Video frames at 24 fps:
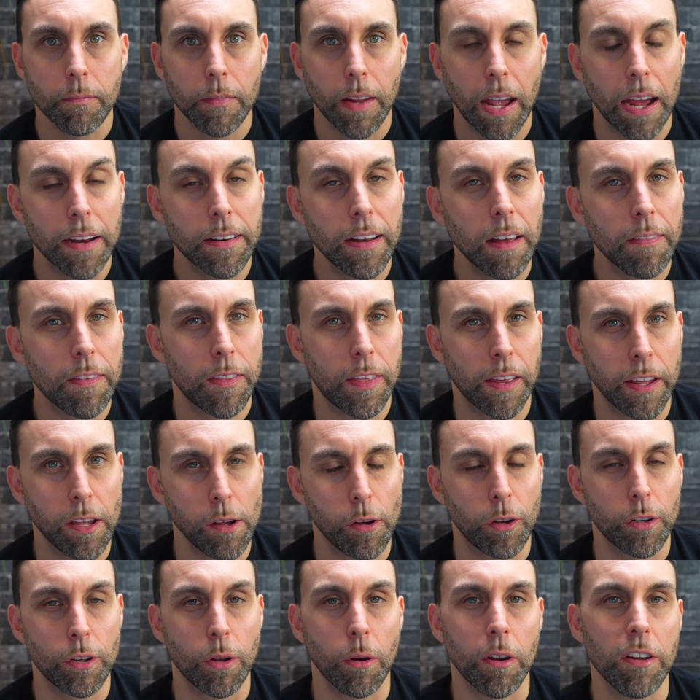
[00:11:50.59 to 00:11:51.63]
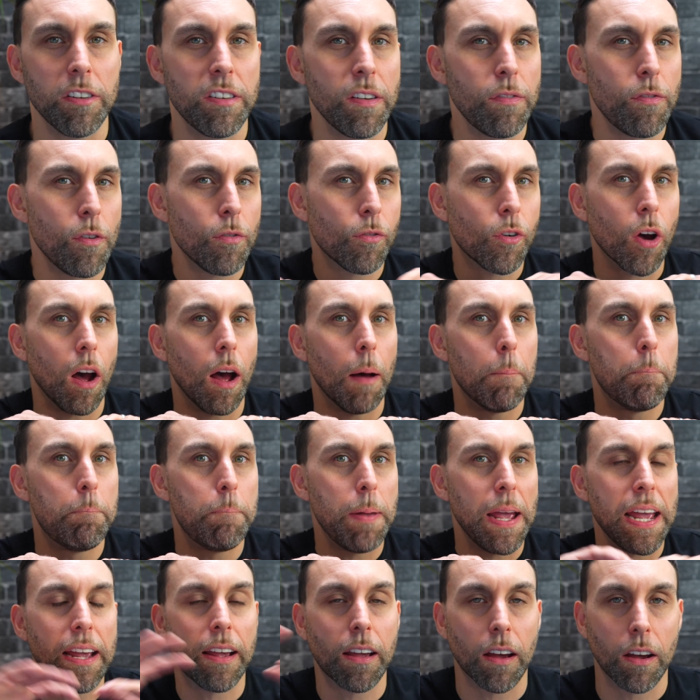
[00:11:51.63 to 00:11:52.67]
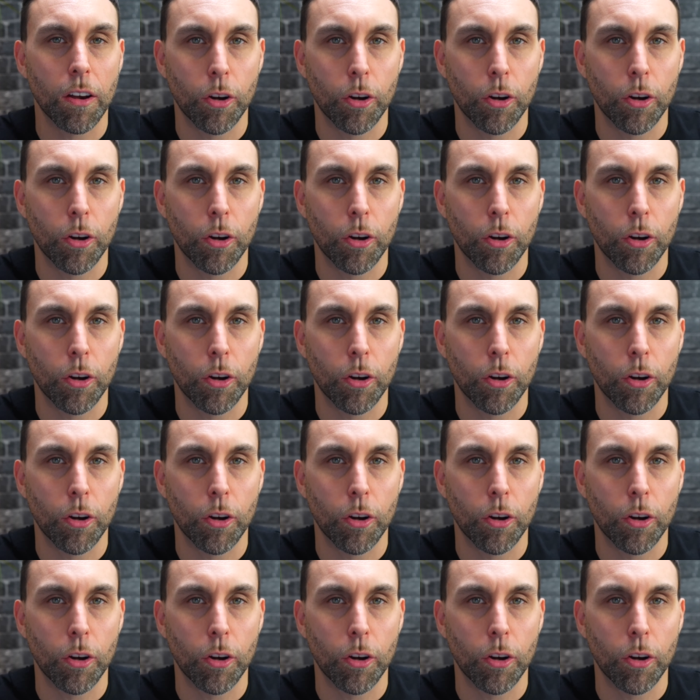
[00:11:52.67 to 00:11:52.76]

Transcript: Another thing you can do is if you've got a big